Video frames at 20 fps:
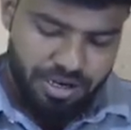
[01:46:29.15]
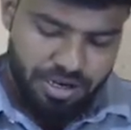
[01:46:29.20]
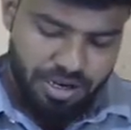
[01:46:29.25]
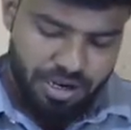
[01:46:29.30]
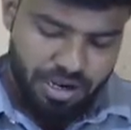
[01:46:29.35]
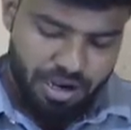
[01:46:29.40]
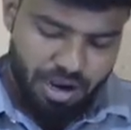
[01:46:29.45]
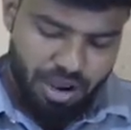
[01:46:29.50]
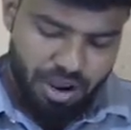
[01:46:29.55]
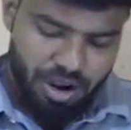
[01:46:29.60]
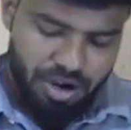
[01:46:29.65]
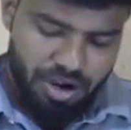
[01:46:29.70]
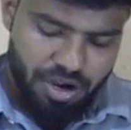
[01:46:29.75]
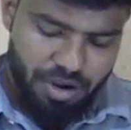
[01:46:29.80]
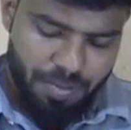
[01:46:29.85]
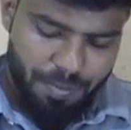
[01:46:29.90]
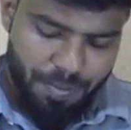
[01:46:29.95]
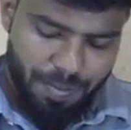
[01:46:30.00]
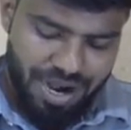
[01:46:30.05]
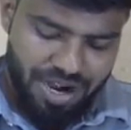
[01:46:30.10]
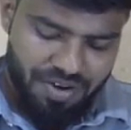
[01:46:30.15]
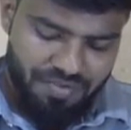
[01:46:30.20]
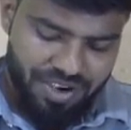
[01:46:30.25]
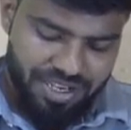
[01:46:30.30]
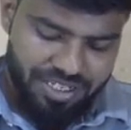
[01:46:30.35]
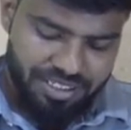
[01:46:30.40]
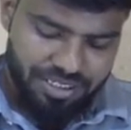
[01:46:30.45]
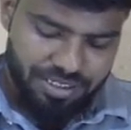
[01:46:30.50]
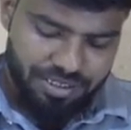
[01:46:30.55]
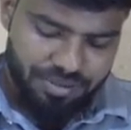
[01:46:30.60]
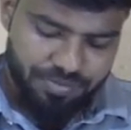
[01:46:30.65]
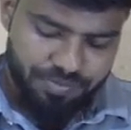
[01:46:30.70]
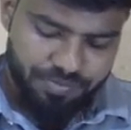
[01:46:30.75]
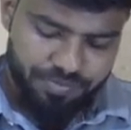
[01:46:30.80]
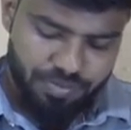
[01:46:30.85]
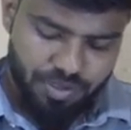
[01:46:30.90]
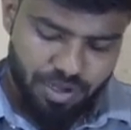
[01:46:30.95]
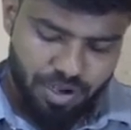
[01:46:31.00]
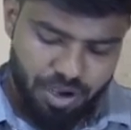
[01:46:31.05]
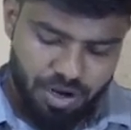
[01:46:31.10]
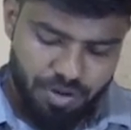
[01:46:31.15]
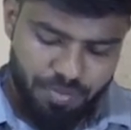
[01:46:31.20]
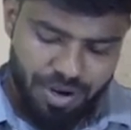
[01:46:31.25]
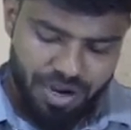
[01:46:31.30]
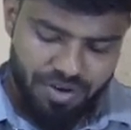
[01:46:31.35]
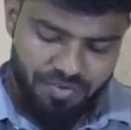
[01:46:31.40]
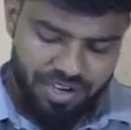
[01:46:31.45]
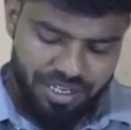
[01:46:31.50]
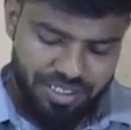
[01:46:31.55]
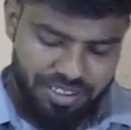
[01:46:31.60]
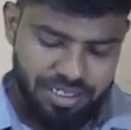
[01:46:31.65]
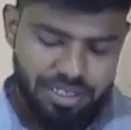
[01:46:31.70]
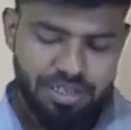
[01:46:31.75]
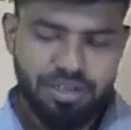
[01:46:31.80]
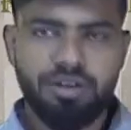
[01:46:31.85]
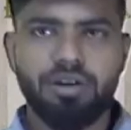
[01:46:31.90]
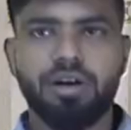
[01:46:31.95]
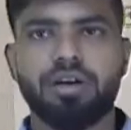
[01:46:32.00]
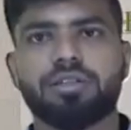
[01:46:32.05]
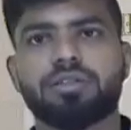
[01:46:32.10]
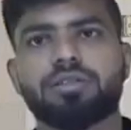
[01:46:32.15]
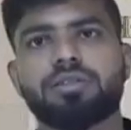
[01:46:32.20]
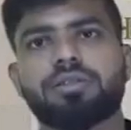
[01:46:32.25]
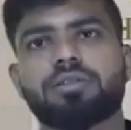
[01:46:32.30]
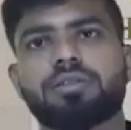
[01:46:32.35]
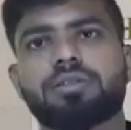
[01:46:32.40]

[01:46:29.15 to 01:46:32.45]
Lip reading: non-manufacturing cost.